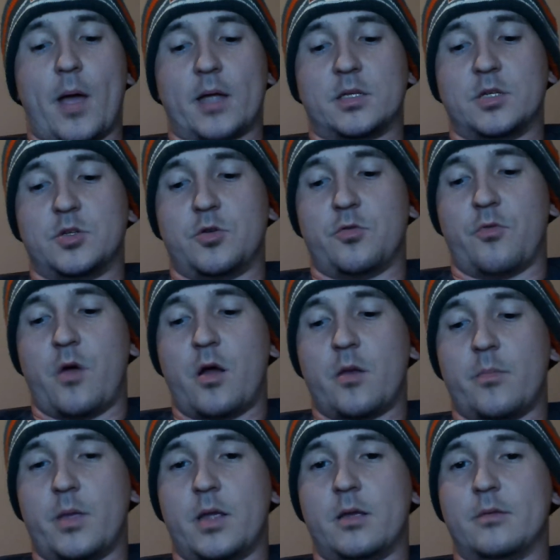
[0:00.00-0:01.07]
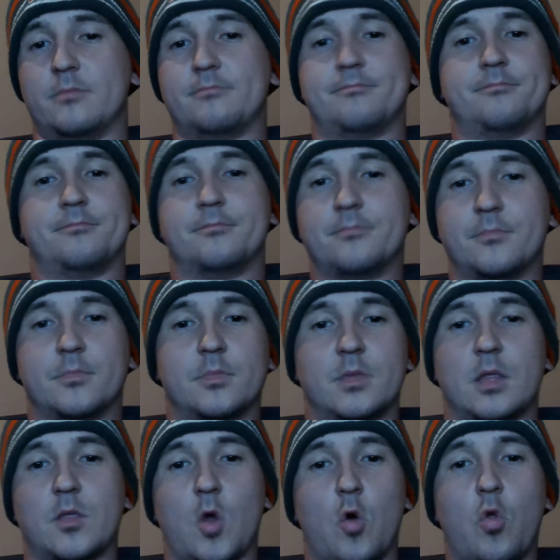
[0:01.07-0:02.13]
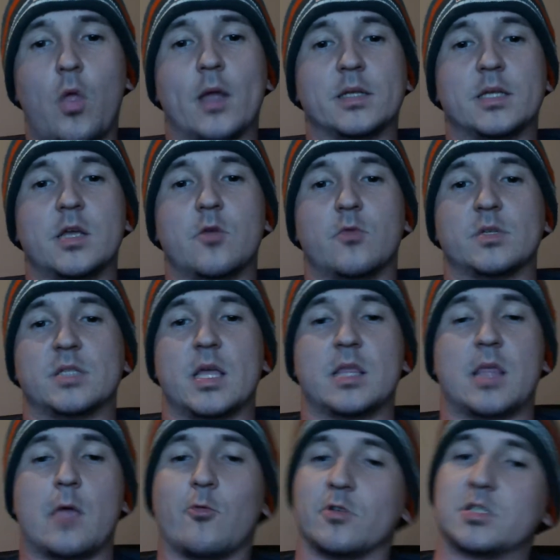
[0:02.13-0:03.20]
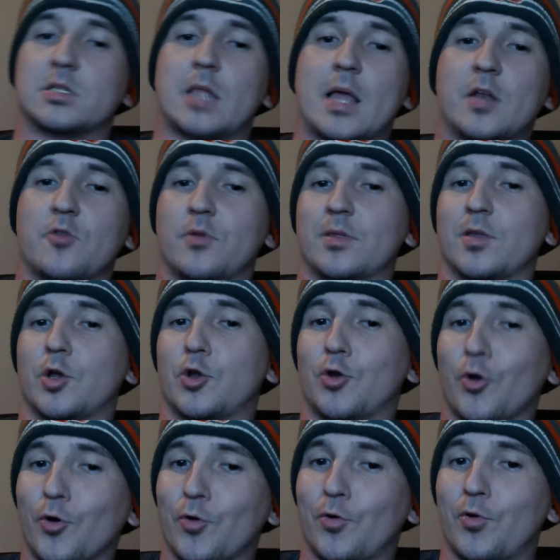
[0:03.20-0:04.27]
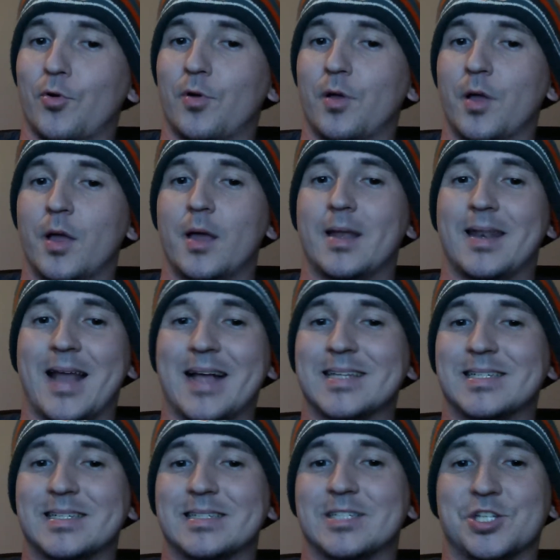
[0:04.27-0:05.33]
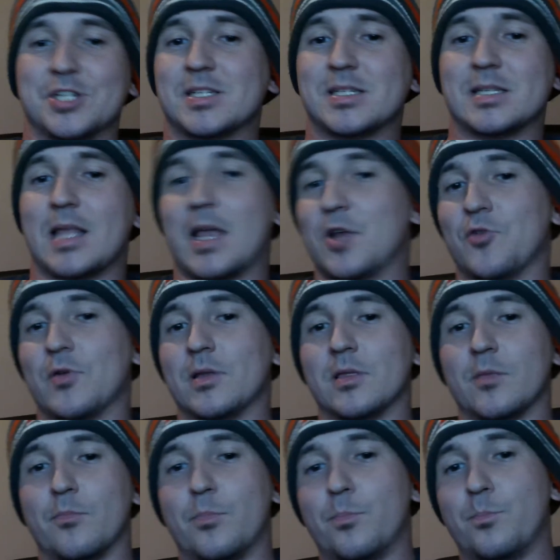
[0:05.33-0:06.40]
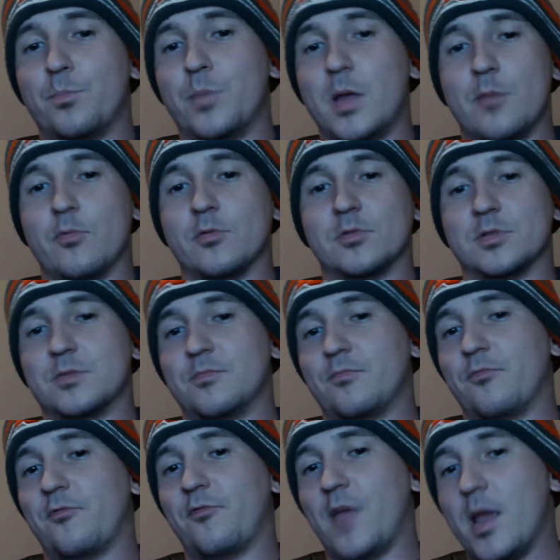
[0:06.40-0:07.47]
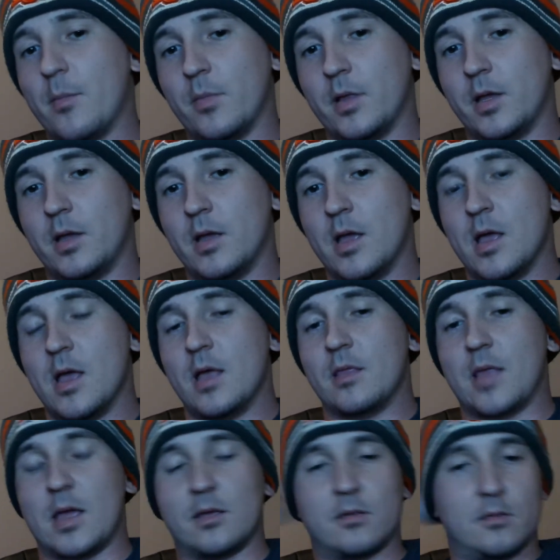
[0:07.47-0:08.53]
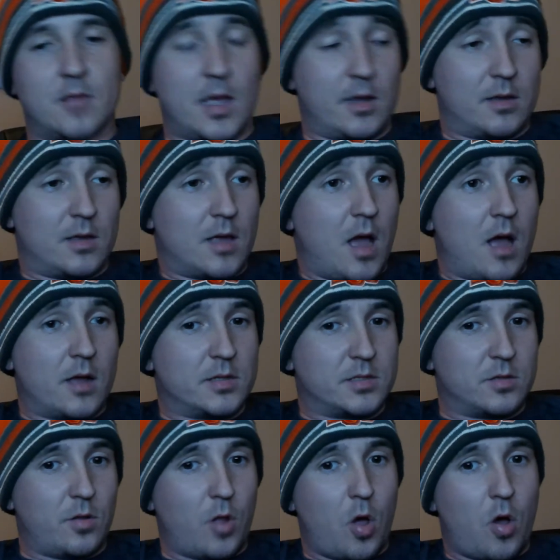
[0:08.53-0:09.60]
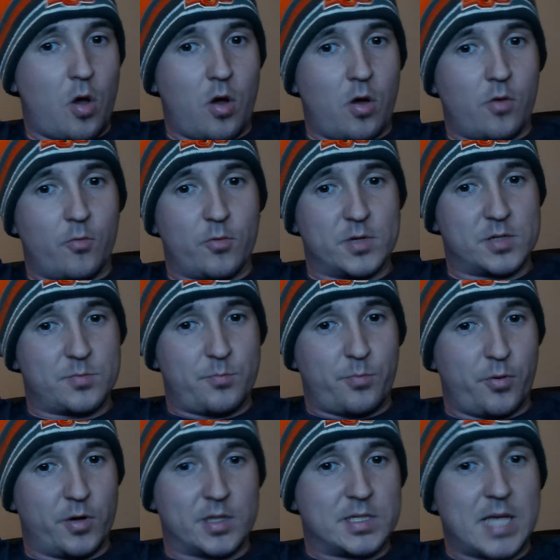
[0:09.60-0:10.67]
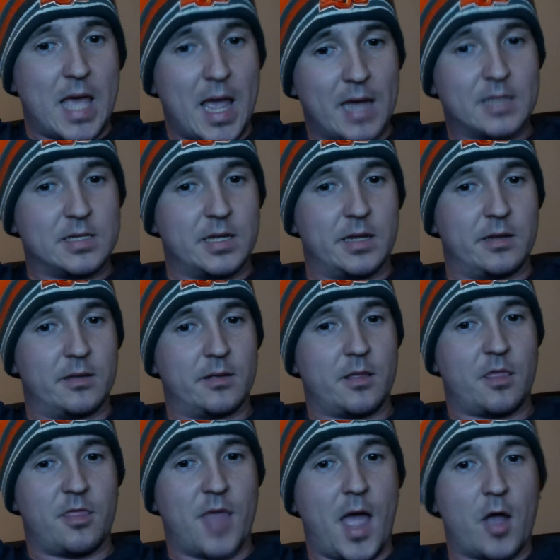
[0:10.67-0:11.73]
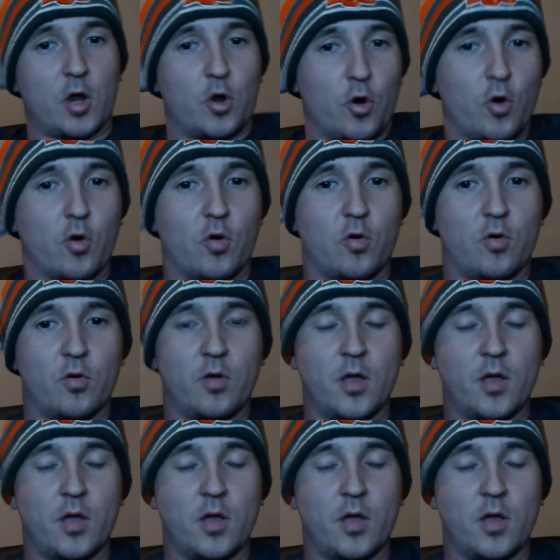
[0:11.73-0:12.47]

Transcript: to Deuteronomy, the whole idea was that they were slandering the girl, not just slandering the people's family. That God's law was protecting that girl